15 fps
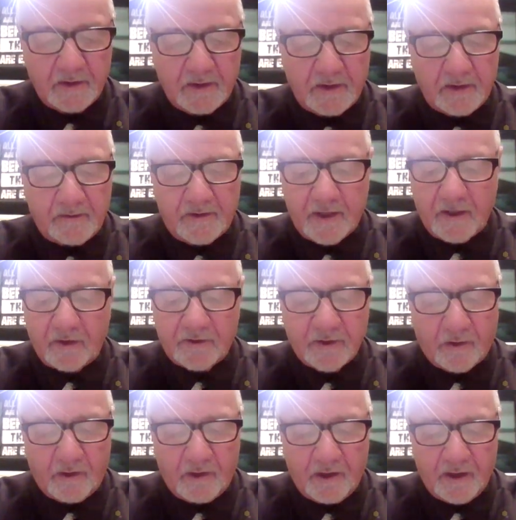They are
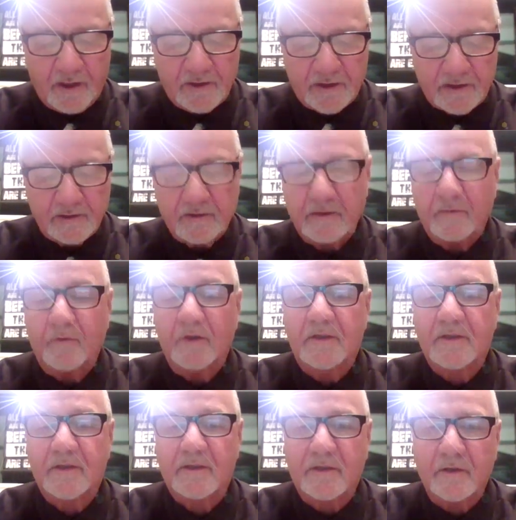toys which
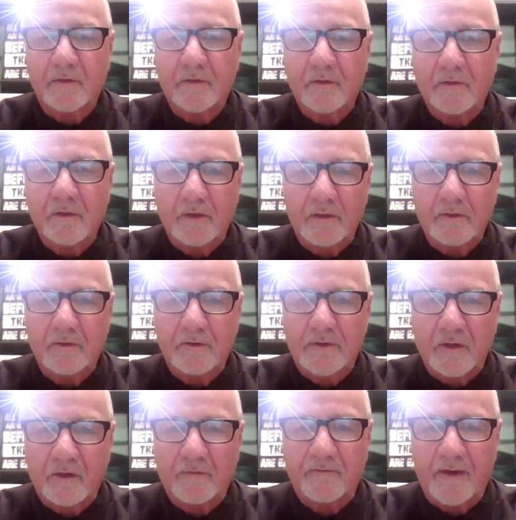soon lose
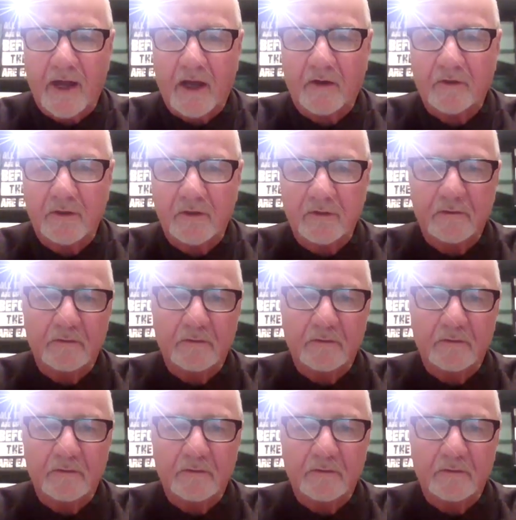their value.